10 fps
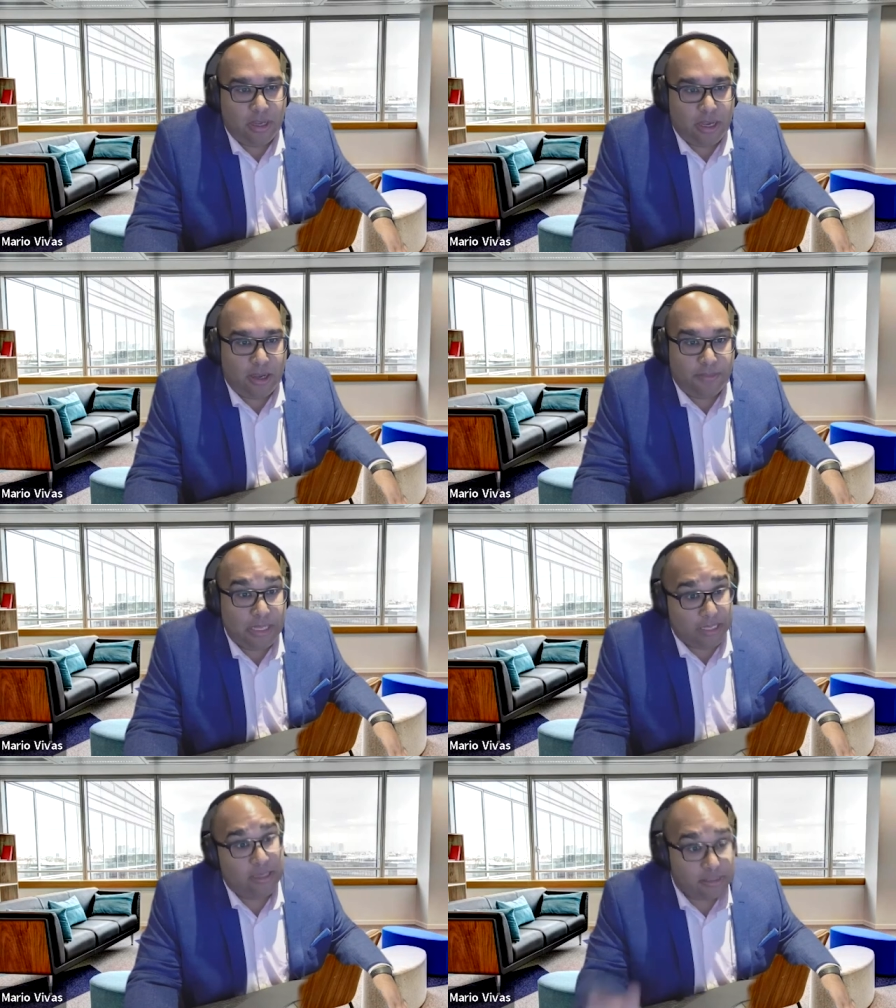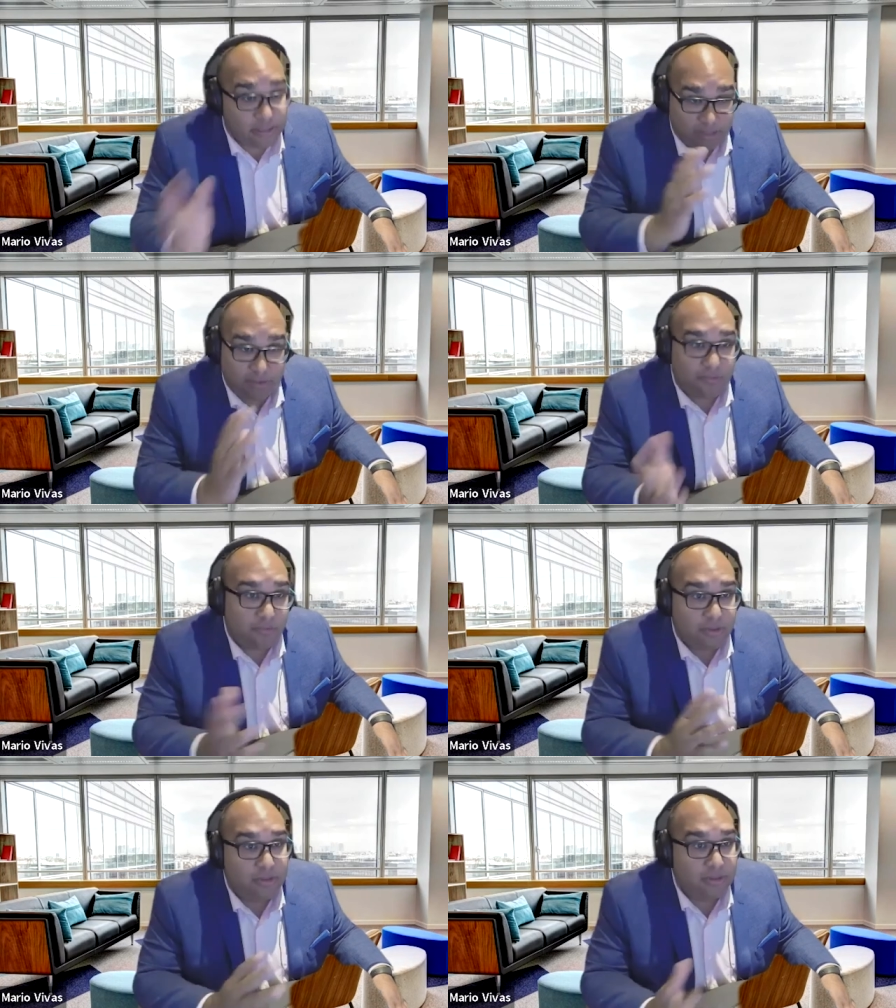um, it is a
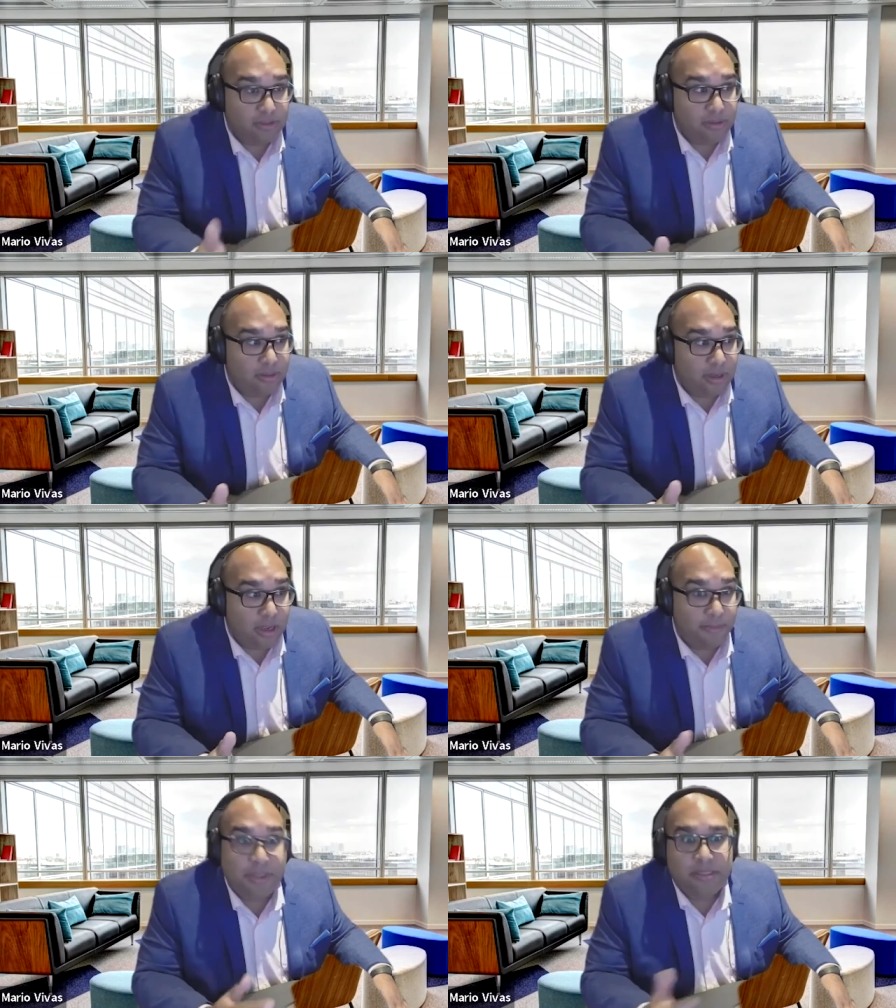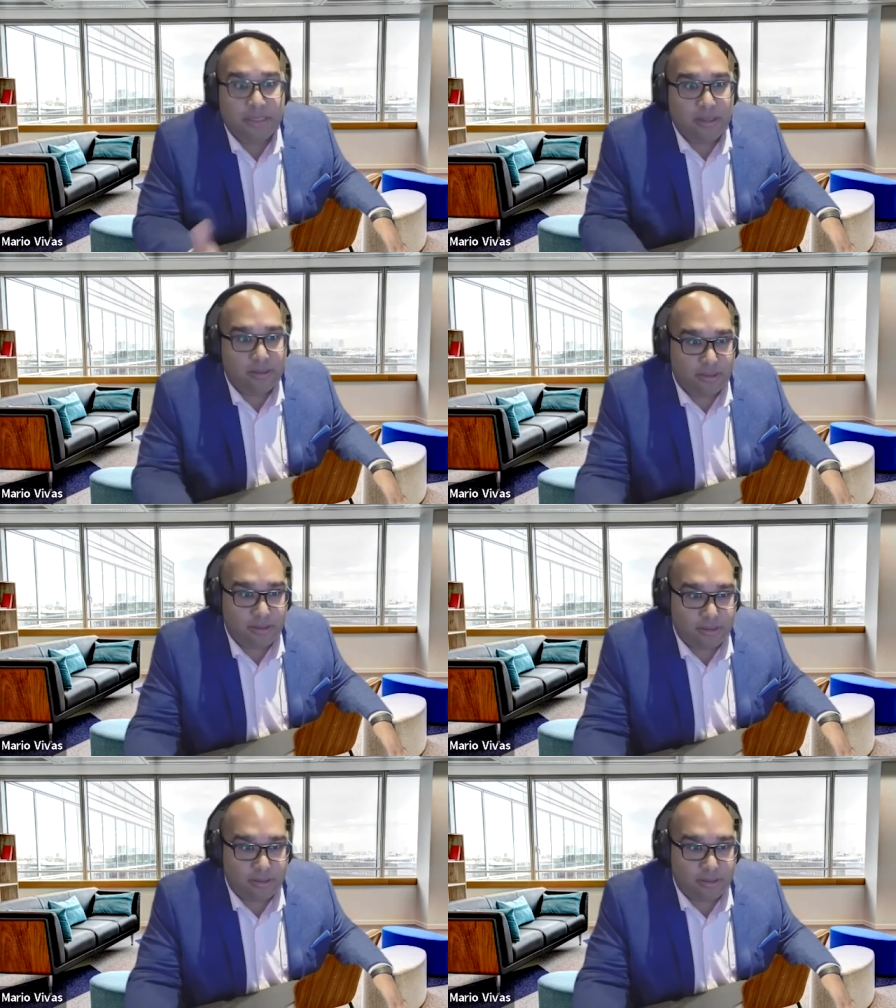different uh, mentality.